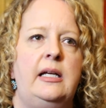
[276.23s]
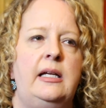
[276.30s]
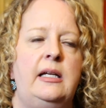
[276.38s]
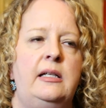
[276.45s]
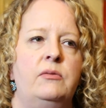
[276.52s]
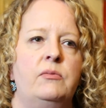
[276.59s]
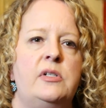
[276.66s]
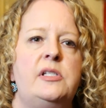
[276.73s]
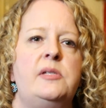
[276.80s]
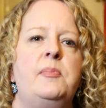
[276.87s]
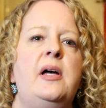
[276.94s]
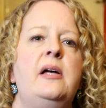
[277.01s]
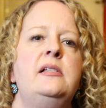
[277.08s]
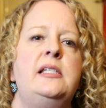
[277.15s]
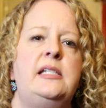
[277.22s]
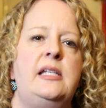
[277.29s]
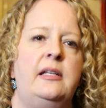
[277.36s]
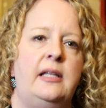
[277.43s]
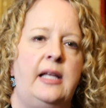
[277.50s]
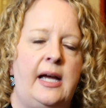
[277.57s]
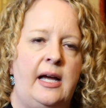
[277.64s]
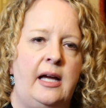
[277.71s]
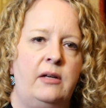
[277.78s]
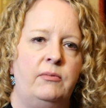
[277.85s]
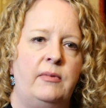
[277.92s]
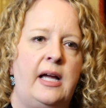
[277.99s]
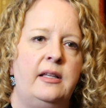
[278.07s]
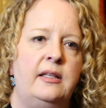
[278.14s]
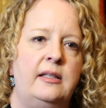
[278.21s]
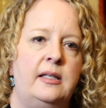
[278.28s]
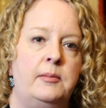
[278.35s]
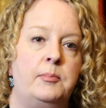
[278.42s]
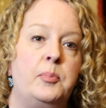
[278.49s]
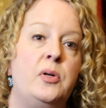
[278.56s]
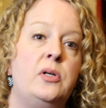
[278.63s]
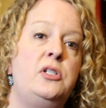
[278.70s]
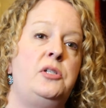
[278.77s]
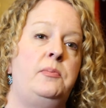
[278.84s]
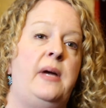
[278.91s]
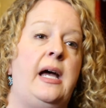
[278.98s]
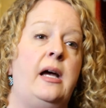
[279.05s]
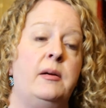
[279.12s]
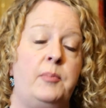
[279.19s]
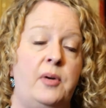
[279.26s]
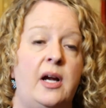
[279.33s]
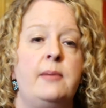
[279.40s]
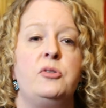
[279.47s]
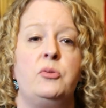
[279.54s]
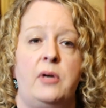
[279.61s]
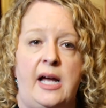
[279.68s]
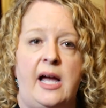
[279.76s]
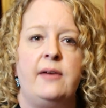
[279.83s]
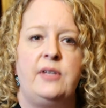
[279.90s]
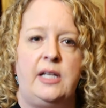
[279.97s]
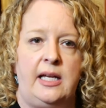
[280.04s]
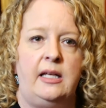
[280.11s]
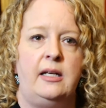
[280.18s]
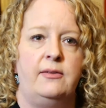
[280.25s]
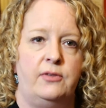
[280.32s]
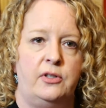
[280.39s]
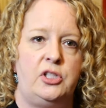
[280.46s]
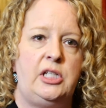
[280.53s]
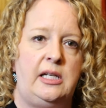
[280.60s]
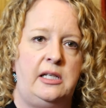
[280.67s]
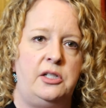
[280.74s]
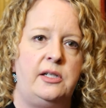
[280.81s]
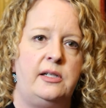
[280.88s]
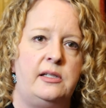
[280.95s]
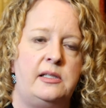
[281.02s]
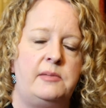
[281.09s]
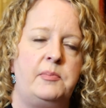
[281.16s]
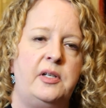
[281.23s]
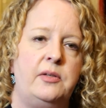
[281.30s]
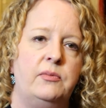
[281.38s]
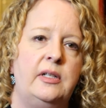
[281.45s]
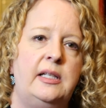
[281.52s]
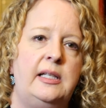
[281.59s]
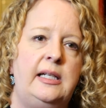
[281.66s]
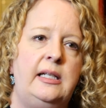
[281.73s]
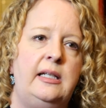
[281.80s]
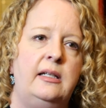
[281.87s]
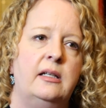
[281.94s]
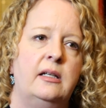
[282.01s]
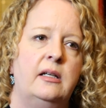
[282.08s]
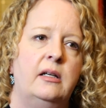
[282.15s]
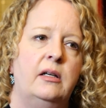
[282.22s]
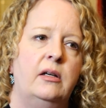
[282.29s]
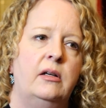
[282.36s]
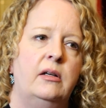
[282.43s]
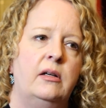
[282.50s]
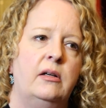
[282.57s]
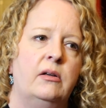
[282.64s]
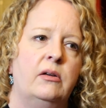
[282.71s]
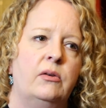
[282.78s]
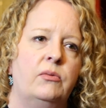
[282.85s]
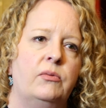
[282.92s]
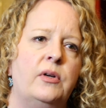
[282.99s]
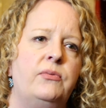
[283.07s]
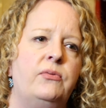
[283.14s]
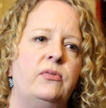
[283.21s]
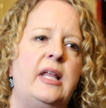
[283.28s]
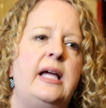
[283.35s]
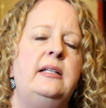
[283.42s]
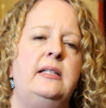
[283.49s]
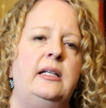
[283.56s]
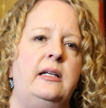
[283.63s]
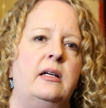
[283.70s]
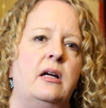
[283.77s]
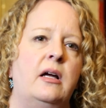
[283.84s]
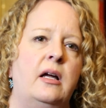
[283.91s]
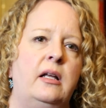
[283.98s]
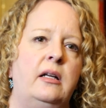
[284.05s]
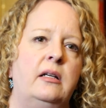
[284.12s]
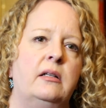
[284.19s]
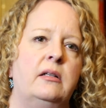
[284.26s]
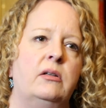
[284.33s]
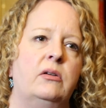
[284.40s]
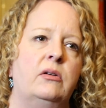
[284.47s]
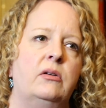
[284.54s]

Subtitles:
in response to that, rather than push back, perhaps we're advocating for changes, but really reflecting on,